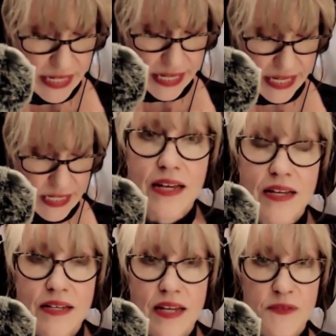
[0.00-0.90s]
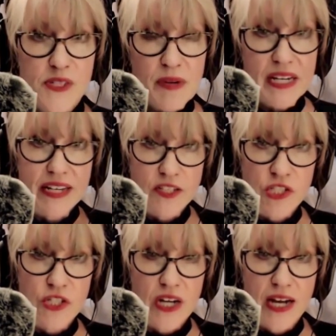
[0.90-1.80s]
And if somebody catches
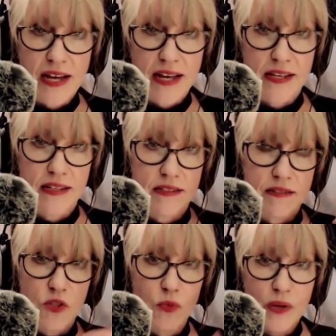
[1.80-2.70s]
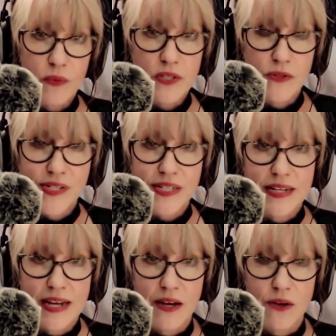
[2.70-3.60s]
your eye, the way we use it
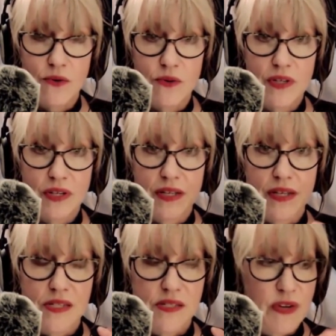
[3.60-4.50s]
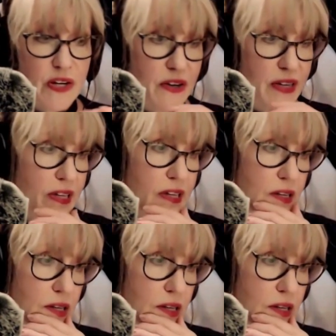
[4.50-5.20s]
now is very